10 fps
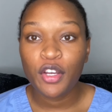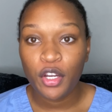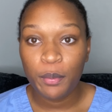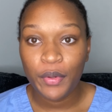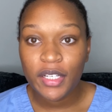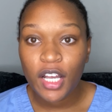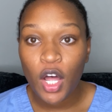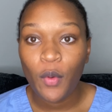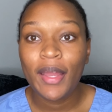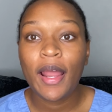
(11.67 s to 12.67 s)
your girl Bree
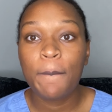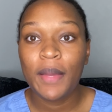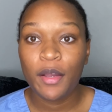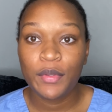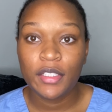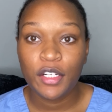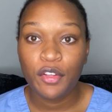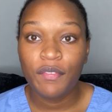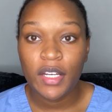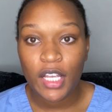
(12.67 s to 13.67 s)
Nacole and I'm back with another
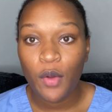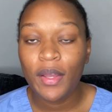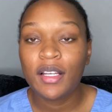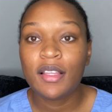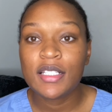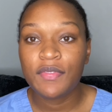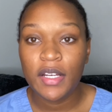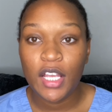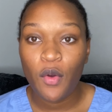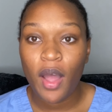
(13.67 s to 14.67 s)
video and in this
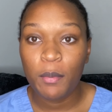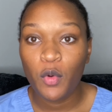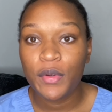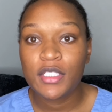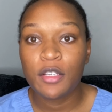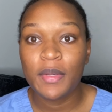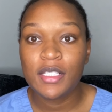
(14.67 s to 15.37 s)
video I'm going to be